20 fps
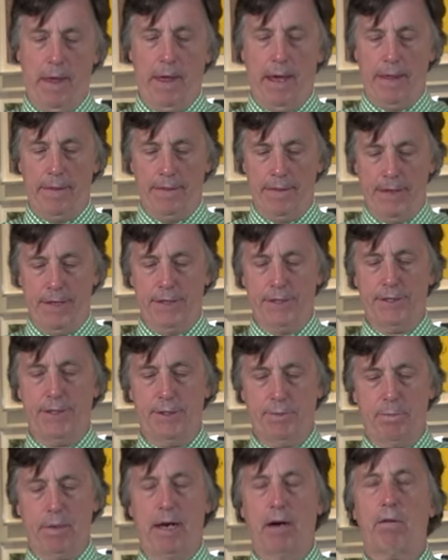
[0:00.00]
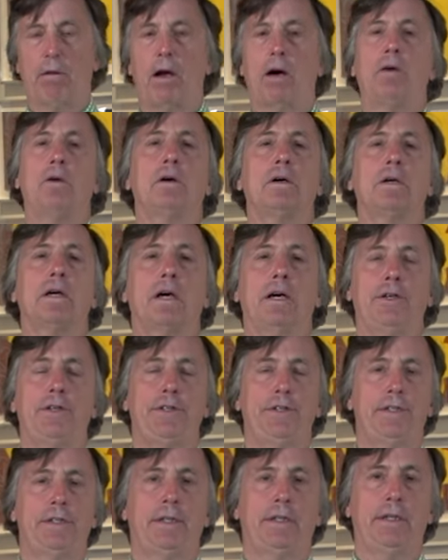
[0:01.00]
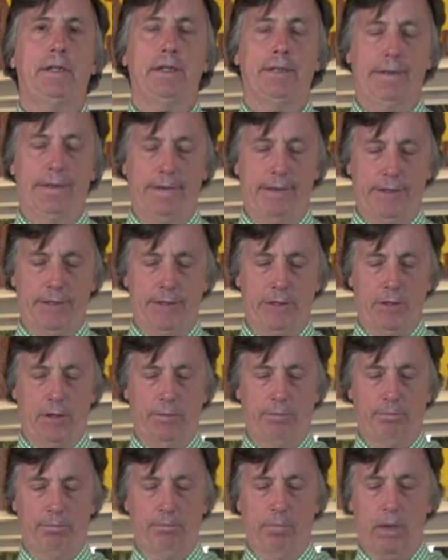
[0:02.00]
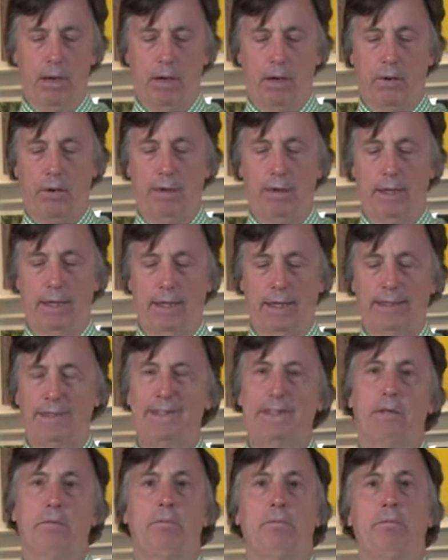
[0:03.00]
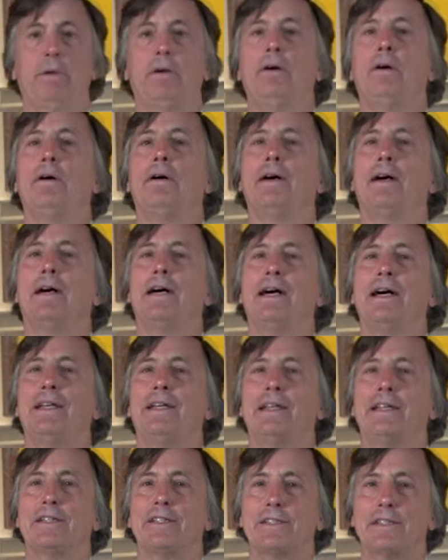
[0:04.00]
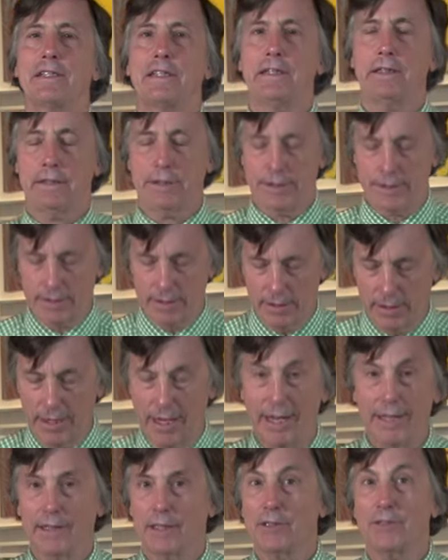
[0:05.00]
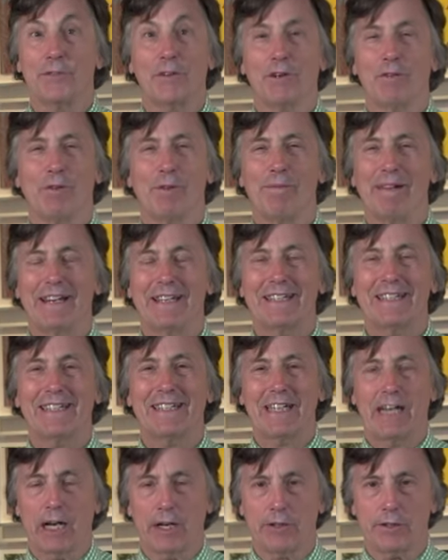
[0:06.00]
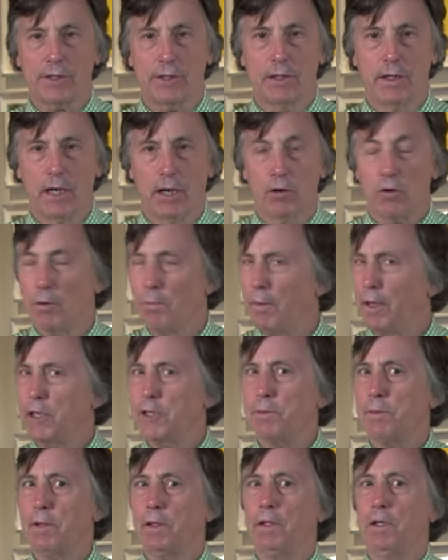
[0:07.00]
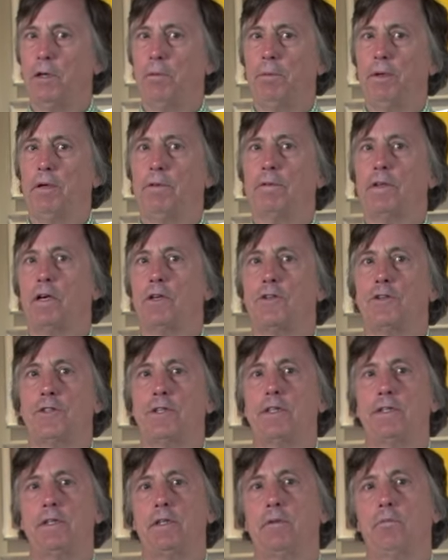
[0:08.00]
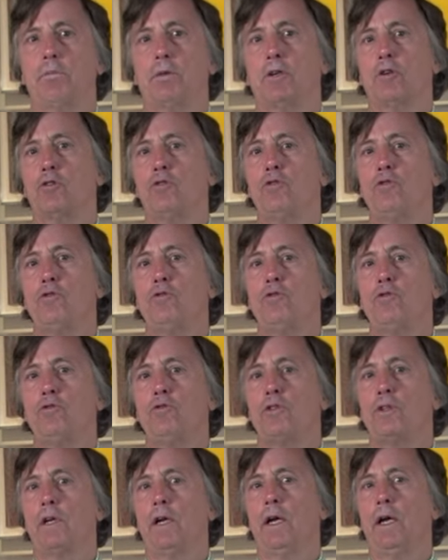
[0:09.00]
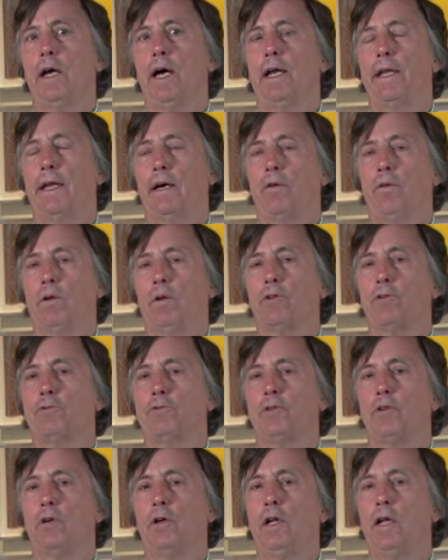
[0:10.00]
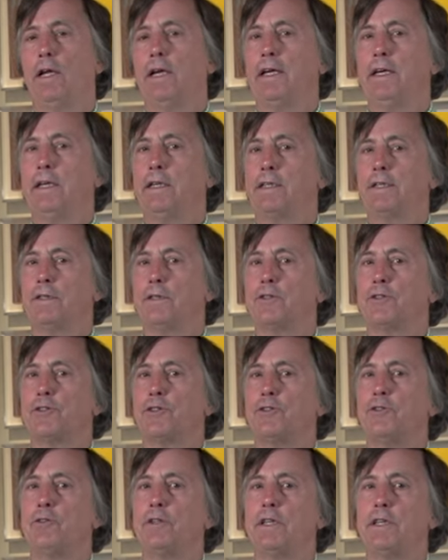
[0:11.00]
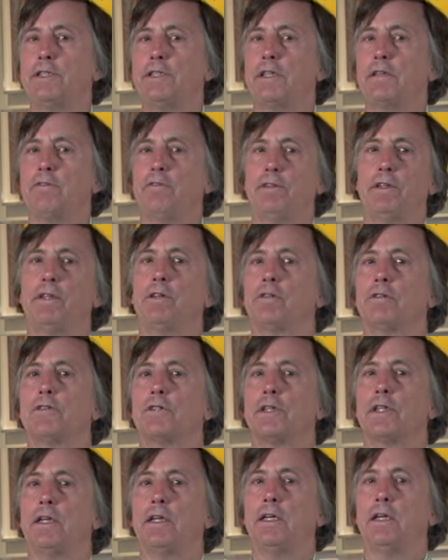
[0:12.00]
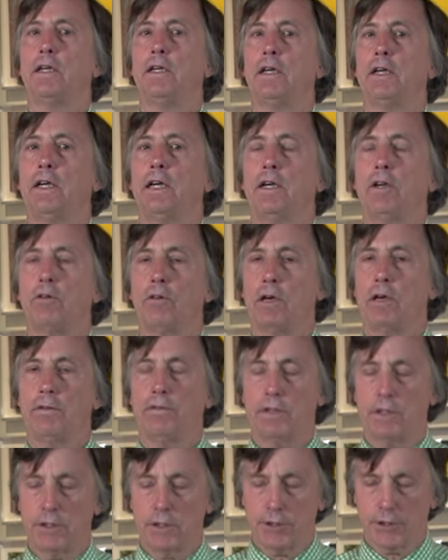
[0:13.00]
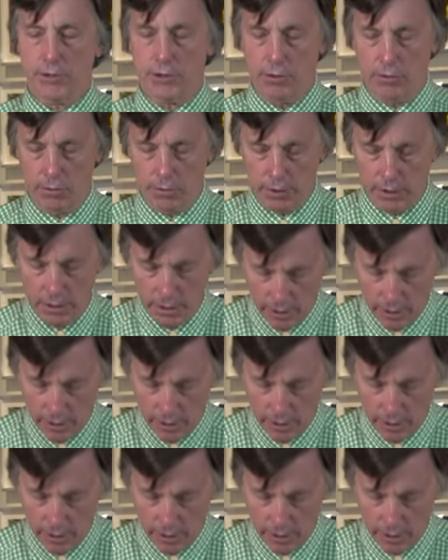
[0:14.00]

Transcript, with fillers: And this is by Raul Conti. It's called Majo El Timbo. I think it's a kiss. I think it's very romantic, actually. Reminds me a little bit of Constantine Brancusi and that wonderful kiss, those two kissing figures that he engraved in stone